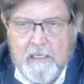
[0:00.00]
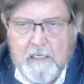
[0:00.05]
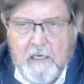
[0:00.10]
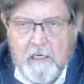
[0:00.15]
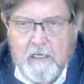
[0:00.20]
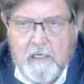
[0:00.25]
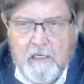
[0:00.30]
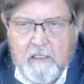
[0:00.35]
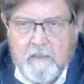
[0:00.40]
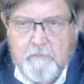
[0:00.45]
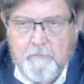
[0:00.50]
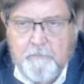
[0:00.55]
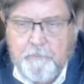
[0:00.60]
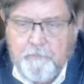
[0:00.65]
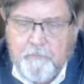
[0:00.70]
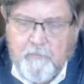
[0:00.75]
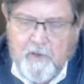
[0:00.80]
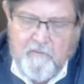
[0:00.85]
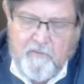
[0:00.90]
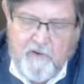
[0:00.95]

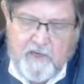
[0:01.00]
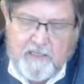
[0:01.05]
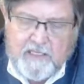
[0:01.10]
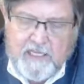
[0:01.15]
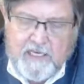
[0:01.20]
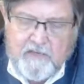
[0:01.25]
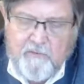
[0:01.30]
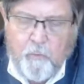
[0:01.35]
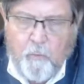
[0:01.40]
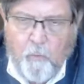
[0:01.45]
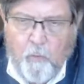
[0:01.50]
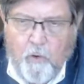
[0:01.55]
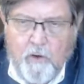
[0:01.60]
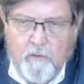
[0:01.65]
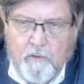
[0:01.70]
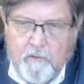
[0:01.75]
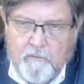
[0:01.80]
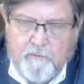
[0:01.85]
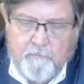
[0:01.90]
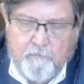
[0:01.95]
In fact, that's one
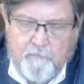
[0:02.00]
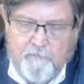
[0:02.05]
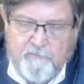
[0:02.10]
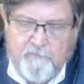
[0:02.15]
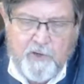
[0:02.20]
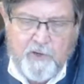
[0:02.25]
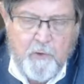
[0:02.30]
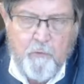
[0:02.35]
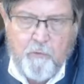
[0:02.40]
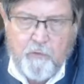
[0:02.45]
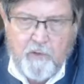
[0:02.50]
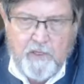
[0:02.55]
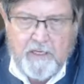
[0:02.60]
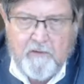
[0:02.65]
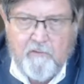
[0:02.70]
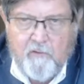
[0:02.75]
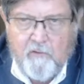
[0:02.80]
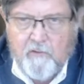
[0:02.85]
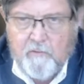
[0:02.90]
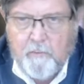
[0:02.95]
of the few
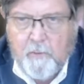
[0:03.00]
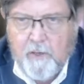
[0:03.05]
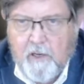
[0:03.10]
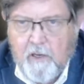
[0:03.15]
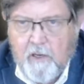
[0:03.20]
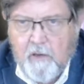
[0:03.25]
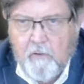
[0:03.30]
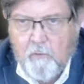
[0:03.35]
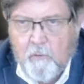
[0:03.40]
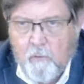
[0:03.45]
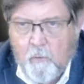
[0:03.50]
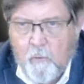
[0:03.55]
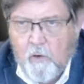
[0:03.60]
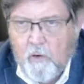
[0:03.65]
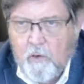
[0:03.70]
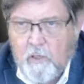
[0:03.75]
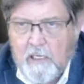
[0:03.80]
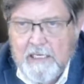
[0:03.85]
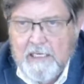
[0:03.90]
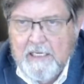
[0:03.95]
things that's been known to
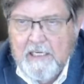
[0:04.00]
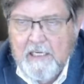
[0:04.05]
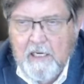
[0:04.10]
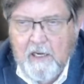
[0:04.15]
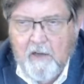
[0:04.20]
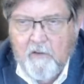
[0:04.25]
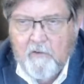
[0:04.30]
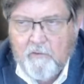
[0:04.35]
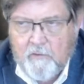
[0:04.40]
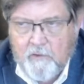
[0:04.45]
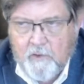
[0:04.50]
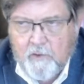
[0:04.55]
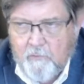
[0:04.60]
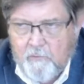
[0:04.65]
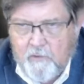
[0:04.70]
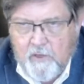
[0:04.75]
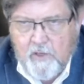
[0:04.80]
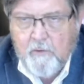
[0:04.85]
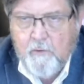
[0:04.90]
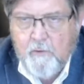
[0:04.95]
work, is you
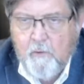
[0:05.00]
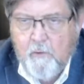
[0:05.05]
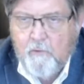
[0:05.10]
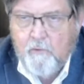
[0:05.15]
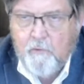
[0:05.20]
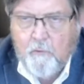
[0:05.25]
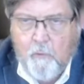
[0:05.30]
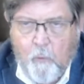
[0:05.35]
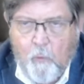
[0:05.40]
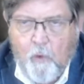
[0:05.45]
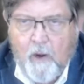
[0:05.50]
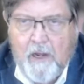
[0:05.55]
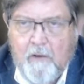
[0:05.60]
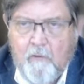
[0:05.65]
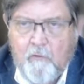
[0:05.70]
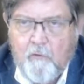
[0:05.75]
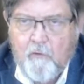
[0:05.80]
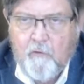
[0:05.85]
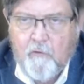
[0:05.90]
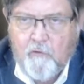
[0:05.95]
tell your story
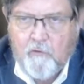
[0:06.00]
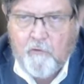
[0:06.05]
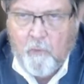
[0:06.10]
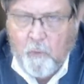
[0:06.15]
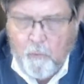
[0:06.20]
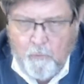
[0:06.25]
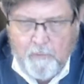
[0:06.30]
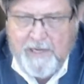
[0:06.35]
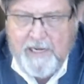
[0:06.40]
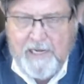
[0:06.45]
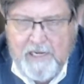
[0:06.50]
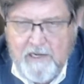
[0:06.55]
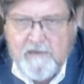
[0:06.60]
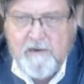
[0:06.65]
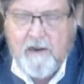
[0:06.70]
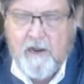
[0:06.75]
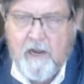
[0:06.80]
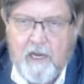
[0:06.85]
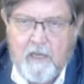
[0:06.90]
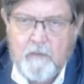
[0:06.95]
so many
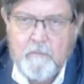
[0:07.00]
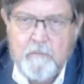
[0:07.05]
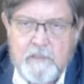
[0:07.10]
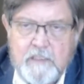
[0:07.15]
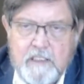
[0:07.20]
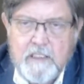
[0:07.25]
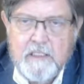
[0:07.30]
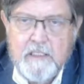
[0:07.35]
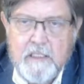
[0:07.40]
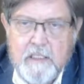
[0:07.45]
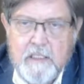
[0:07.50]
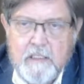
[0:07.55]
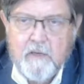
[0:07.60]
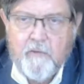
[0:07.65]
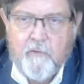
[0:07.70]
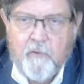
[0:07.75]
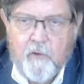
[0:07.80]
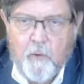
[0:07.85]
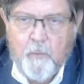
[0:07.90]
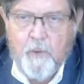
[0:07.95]
times,
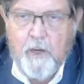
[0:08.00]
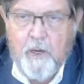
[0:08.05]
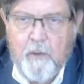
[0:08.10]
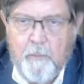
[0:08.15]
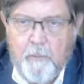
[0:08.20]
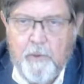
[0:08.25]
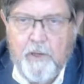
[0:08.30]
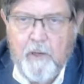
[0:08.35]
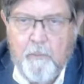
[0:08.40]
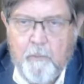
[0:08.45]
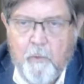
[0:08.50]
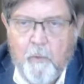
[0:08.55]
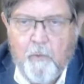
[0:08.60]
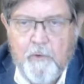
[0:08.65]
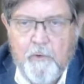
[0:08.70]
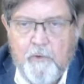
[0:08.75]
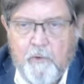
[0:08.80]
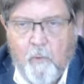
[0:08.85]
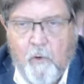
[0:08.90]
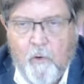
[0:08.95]
so many people,
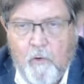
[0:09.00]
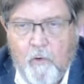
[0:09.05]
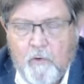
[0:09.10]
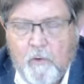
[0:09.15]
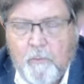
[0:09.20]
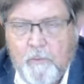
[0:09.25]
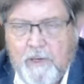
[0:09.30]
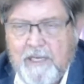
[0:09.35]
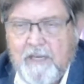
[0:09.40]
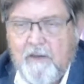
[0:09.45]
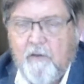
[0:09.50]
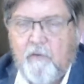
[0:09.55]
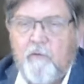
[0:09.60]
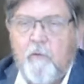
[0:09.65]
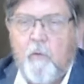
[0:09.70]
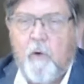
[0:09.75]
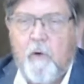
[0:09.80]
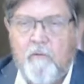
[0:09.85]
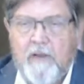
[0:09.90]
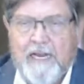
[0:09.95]
that you ultimately just
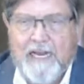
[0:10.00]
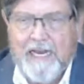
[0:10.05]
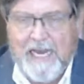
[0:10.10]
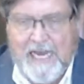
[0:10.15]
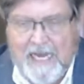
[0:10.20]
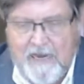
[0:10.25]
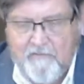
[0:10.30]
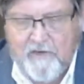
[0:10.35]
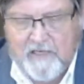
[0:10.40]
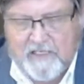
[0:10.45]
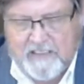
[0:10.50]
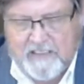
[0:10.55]
sort of have